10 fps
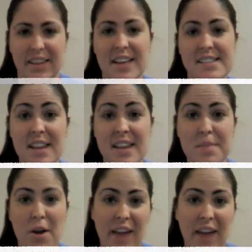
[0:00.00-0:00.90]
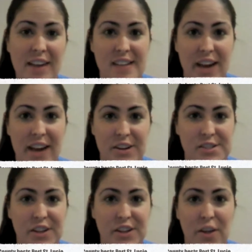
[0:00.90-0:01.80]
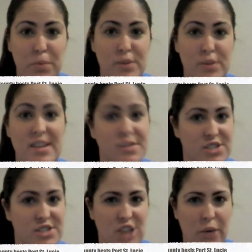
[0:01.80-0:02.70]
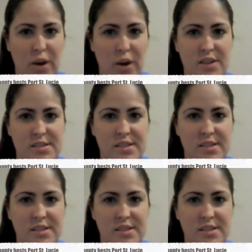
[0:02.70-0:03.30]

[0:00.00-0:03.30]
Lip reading: Tonight the Martin County Tigers took on the Port St. Lucie Jaguars.